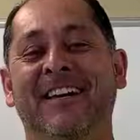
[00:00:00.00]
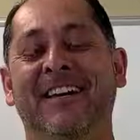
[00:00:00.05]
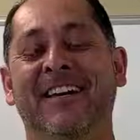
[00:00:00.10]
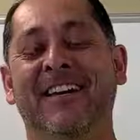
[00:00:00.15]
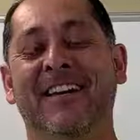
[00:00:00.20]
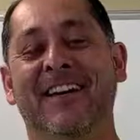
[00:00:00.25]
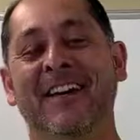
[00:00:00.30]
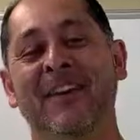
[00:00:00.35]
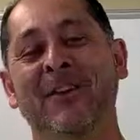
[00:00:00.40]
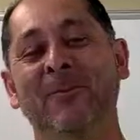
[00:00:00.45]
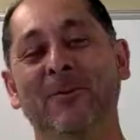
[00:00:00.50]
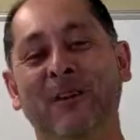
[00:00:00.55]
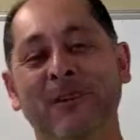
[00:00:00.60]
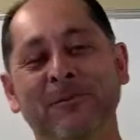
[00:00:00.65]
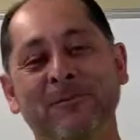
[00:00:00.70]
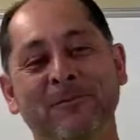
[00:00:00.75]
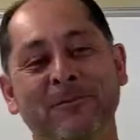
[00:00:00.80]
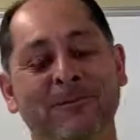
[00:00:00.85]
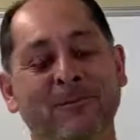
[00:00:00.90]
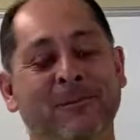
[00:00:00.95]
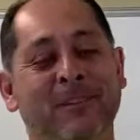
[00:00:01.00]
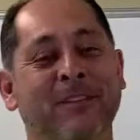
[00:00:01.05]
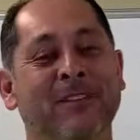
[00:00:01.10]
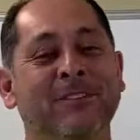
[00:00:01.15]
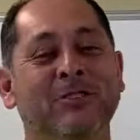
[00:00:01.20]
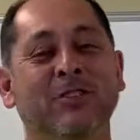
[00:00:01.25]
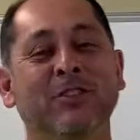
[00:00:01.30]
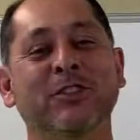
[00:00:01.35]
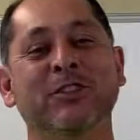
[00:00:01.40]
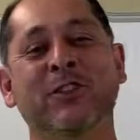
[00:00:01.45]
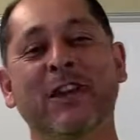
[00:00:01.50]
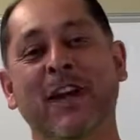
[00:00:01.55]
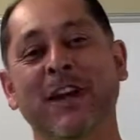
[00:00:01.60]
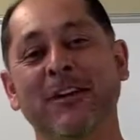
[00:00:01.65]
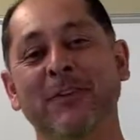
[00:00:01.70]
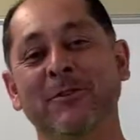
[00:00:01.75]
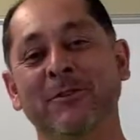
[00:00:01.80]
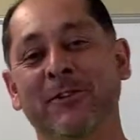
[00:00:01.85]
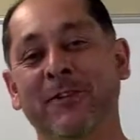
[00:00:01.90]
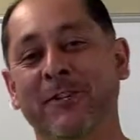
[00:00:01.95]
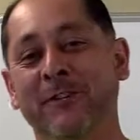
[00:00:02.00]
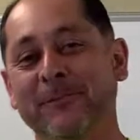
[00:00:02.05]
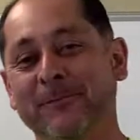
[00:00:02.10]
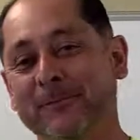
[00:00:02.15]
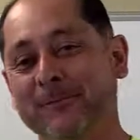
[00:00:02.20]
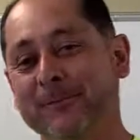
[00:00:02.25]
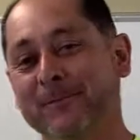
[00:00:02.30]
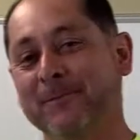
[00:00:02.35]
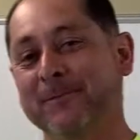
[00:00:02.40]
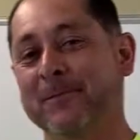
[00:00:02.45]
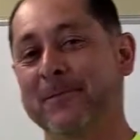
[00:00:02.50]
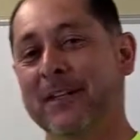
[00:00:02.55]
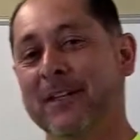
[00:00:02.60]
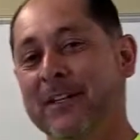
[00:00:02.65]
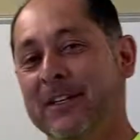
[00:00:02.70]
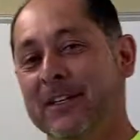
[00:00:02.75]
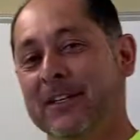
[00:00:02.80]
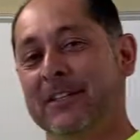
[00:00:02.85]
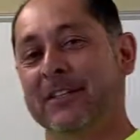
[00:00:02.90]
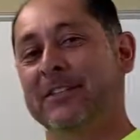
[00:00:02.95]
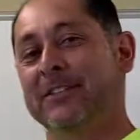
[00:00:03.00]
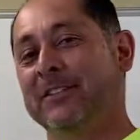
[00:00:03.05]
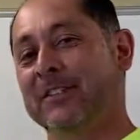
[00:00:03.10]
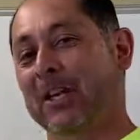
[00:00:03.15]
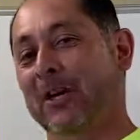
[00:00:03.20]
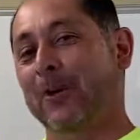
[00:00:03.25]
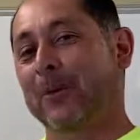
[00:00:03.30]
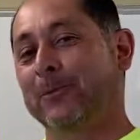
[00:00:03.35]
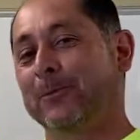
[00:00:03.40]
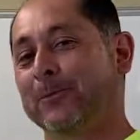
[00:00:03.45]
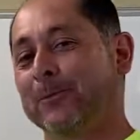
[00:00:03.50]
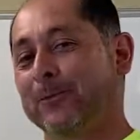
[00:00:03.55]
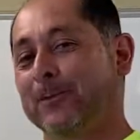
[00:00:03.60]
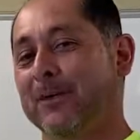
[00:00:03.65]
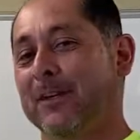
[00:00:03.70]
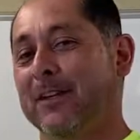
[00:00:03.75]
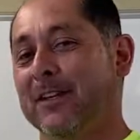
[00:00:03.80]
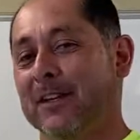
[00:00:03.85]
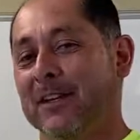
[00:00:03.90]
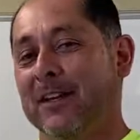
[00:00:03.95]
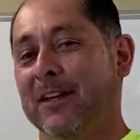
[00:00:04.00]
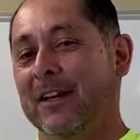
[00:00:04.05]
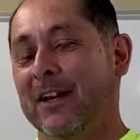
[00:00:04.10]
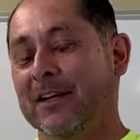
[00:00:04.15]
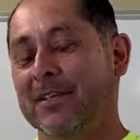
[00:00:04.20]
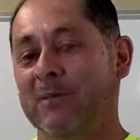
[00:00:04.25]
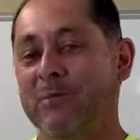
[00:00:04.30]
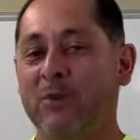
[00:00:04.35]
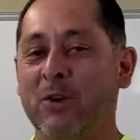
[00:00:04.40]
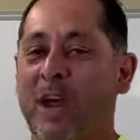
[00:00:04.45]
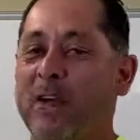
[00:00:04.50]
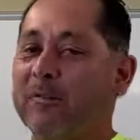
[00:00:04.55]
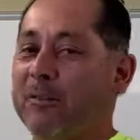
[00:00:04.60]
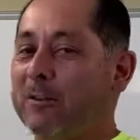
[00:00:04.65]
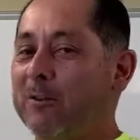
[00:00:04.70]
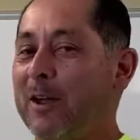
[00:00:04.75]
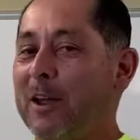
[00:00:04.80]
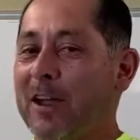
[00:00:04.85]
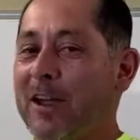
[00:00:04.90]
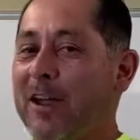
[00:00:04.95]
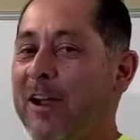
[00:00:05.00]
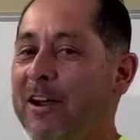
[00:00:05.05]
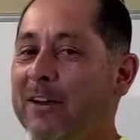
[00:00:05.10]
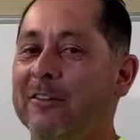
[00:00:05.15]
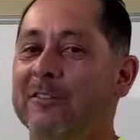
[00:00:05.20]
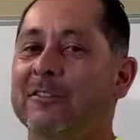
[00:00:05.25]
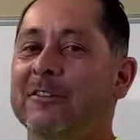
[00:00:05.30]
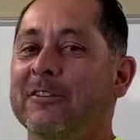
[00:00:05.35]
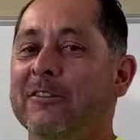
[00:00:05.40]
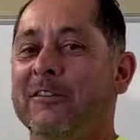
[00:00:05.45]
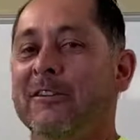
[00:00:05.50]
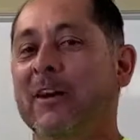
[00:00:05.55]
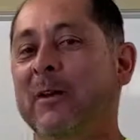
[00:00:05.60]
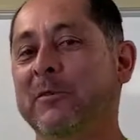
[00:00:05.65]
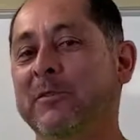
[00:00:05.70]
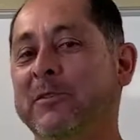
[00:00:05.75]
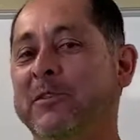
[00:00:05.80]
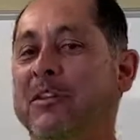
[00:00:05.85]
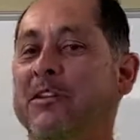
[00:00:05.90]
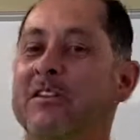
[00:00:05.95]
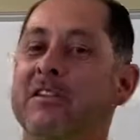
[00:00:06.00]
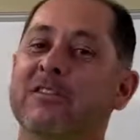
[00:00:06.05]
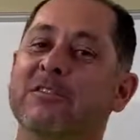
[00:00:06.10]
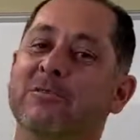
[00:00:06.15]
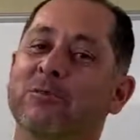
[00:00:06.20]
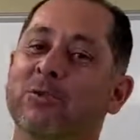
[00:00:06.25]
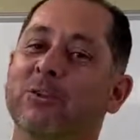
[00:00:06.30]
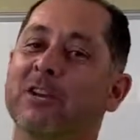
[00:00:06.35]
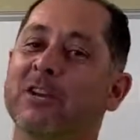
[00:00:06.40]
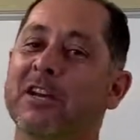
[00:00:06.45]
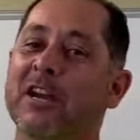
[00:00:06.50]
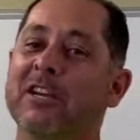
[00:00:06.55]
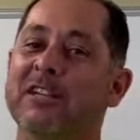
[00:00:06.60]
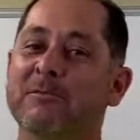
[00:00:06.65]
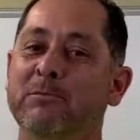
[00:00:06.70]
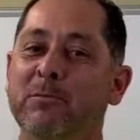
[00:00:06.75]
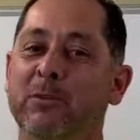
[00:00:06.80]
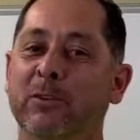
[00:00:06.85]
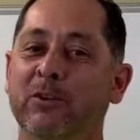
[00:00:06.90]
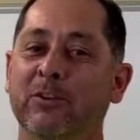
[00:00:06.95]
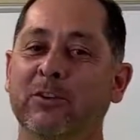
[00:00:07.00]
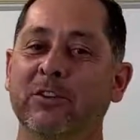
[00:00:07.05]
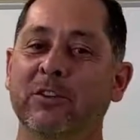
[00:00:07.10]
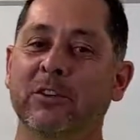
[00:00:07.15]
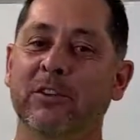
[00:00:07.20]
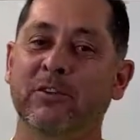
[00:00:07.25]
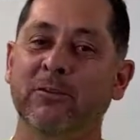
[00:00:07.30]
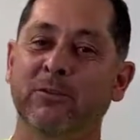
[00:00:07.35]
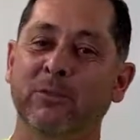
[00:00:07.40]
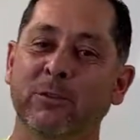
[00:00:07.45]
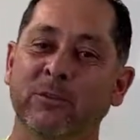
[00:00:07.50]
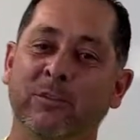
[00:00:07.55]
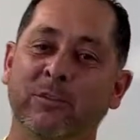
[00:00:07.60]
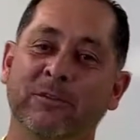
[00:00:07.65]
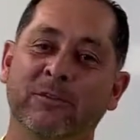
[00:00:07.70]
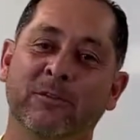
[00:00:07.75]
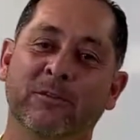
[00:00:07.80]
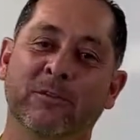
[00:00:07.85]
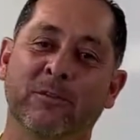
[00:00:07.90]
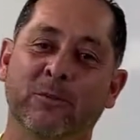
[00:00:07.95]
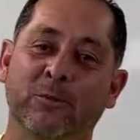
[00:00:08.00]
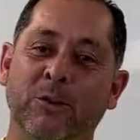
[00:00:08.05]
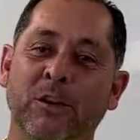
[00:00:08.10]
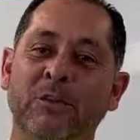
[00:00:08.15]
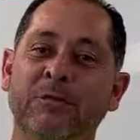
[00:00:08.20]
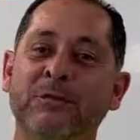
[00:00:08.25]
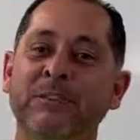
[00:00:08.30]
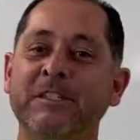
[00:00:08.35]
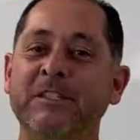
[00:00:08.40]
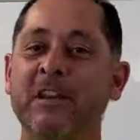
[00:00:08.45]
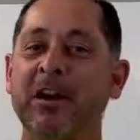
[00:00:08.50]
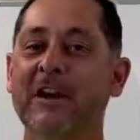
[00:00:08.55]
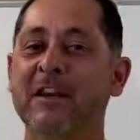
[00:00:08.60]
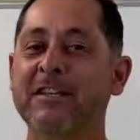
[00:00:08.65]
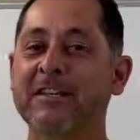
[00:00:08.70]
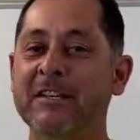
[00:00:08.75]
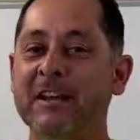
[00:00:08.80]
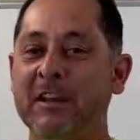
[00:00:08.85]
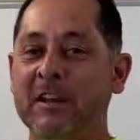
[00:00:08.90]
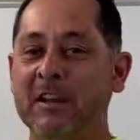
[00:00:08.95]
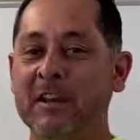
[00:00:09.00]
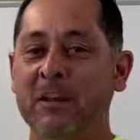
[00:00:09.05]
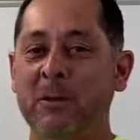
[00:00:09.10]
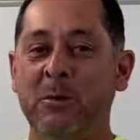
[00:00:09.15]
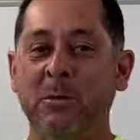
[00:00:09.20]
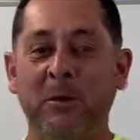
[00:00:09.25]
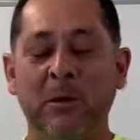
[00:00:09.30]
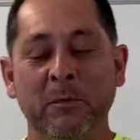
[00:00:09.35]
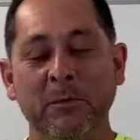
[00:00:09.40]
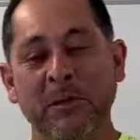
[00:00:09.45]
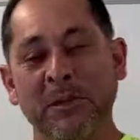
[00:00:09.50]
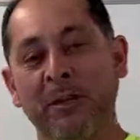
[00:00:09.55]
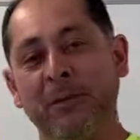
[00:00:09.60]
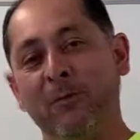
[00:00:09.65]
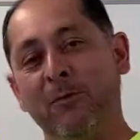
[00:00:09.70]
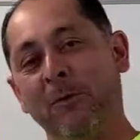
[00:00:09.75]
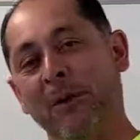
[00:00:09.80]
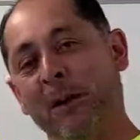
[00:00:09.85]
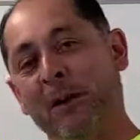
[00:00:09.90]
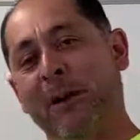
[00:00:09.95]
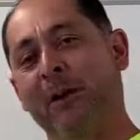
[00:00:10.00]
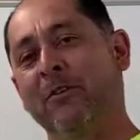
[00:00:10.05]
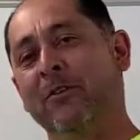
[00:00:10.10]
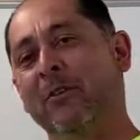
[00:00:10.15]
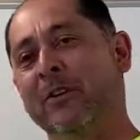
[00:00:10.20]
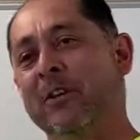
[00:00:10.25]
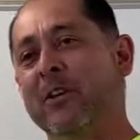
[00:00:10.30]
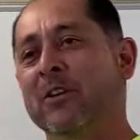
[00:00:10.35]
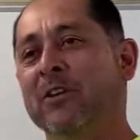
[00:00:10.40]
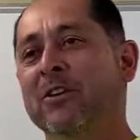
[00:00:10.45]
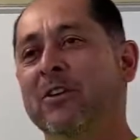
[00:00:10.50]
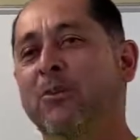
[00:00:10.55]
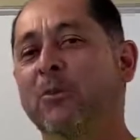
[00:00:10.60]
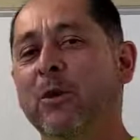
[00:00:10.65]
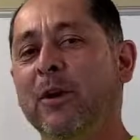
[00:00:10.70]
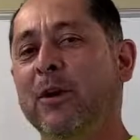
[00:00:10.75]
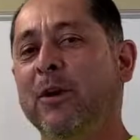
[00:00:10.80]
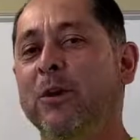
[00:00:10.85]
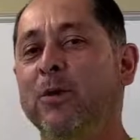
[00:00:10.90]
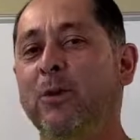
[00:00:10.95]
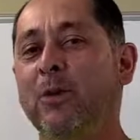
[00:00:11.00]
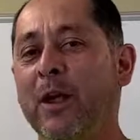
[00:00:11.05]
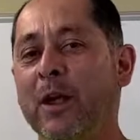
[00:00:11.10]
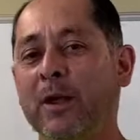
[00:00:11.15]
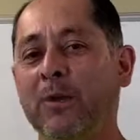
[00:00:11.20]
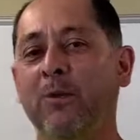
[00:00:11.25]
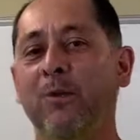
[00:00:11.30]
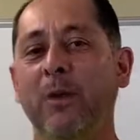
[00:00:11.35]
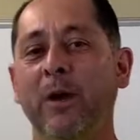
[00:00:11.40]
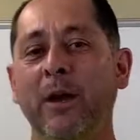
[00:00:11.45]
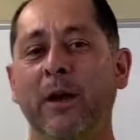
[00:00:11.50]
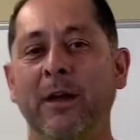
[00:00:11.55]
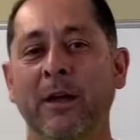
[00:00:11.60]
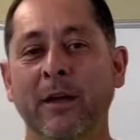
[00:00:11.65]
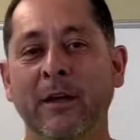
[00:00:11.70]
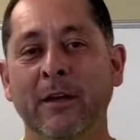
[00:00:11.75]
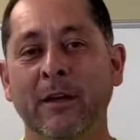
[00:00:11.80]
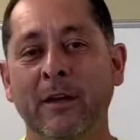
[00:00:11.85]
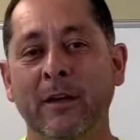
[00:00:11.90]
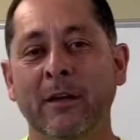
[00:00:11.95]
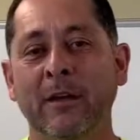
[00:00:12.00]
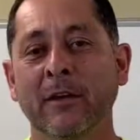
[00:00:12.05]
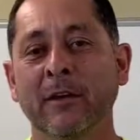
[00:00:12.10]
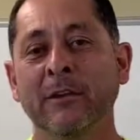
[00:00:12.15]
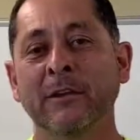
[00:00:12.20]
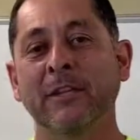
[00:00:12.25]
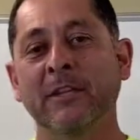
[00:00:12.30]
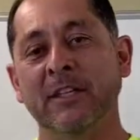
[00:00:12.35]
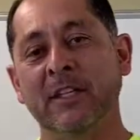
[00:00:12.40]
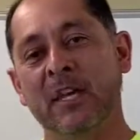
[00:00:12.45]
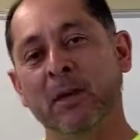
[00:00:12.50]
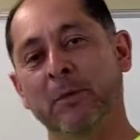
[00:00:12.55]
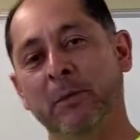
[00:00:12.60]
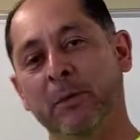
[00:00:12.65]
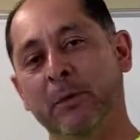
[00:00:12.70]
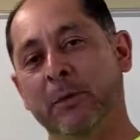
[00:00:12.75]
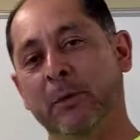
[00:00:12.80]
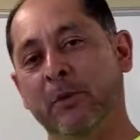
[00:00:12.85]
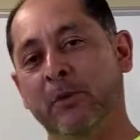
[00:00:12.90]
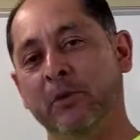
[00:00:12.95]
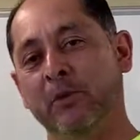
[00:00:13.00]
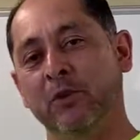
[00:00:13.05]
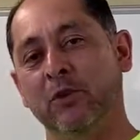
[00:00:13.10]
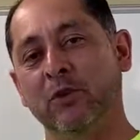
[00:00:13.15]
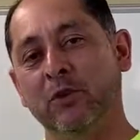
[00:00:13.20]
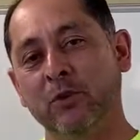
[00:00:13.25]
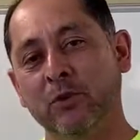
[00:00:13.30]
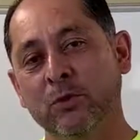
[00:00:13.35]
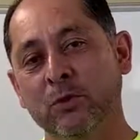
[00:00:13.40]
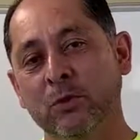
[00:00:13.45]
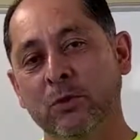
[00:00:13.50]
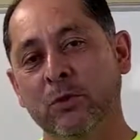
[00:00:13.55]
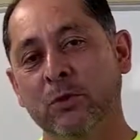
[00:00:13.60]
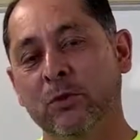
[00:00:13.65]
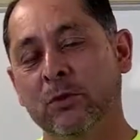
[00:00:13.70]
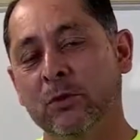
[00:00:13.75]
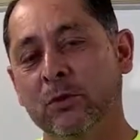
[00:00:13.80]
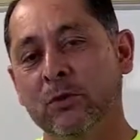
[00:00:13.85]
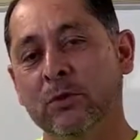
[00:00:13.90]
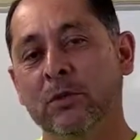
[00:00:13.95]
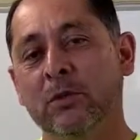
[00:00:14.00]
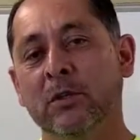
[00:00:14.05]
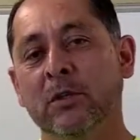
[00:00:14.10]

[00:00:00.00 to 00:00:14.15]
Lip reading: Hey everyone, Joseph Gallegos here. So, as I'm driving around, I'm seeing these really nice buildings with green facades on them, and I'm thinking, wow, what a great way to keep a building cool,